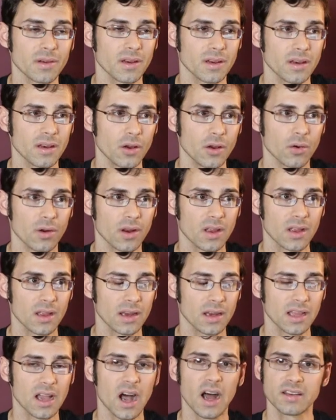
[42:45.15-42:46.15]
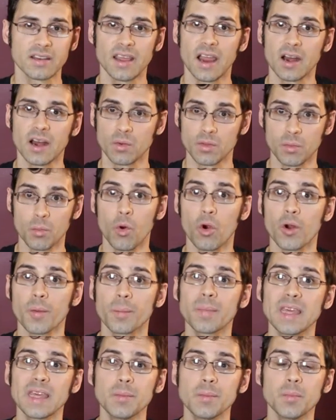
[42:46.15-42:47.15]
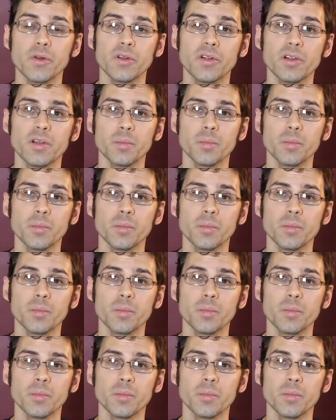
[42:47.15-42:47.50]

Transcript: you know, in contact with more people,